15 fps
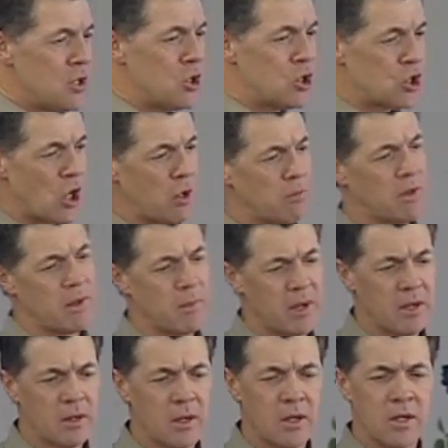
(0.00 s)
so let
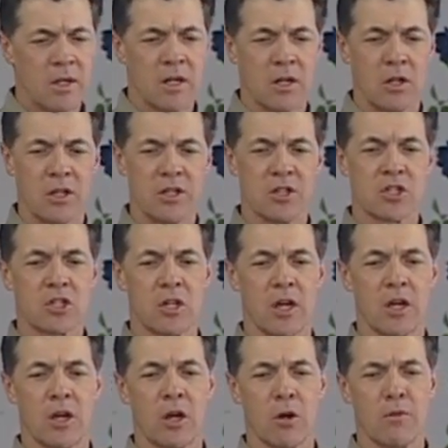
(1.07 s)
me clean the
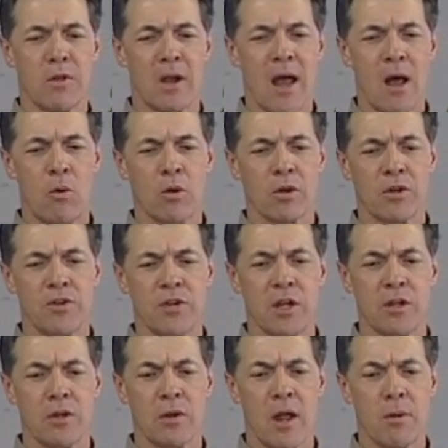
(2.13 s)
slate here, then I will
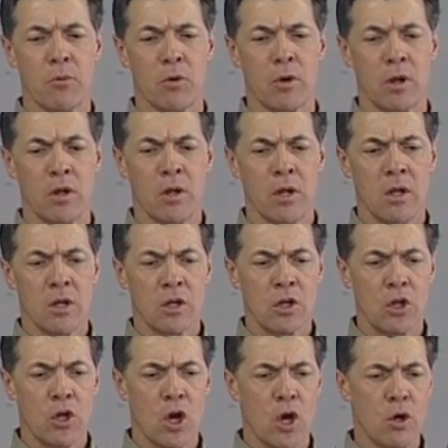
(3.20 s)
continue, and I'm going to
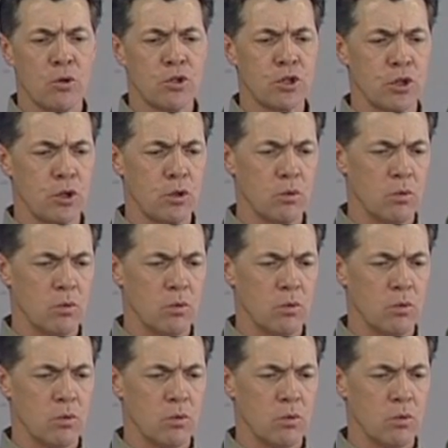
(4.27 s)
go to